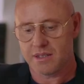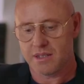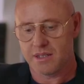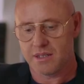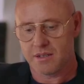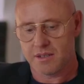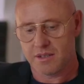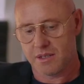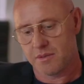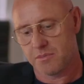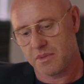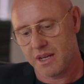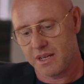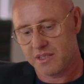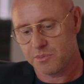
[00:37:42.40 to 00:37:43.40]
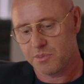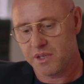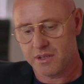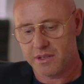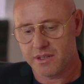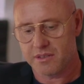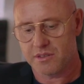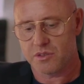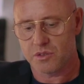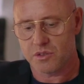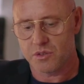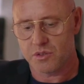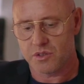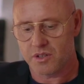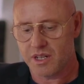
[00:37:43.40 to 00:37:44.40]
in my experience,
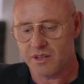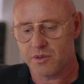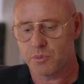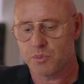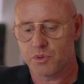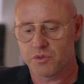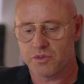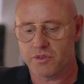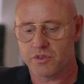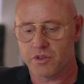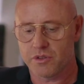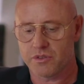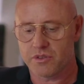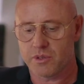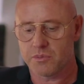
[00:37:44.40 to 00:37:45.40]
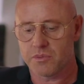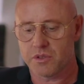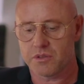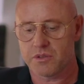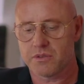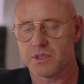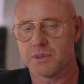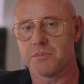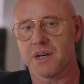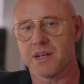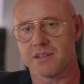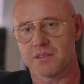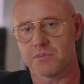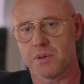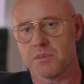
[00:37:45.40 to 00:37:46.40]
you're going to have a proof of concept not 3
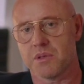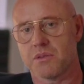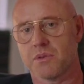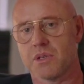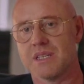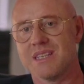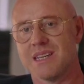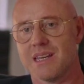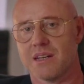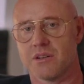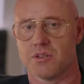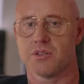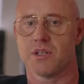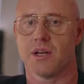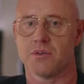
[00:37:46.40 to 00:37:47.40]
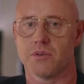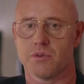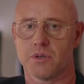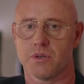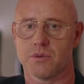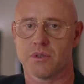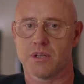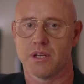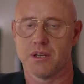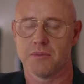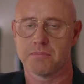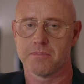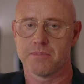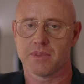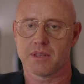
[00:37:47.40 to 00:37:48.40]
months, maybe 3 years down the road.
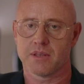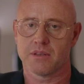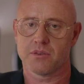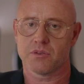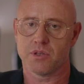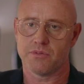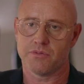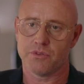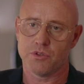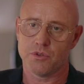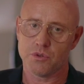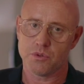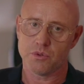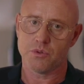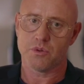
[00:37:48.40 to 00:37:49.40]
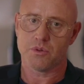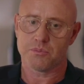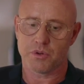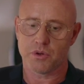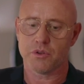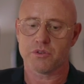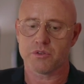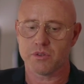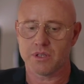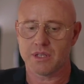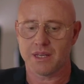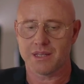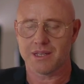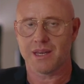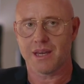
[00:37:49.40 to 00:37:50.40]
So if you
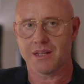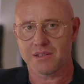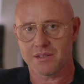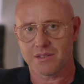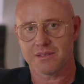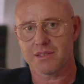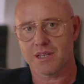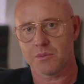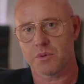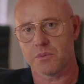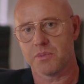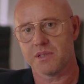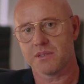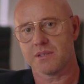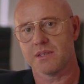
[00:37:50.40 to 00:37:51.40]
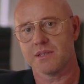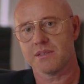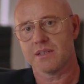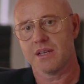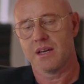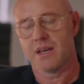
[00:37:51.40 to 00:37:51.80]
personally engage in this type of business,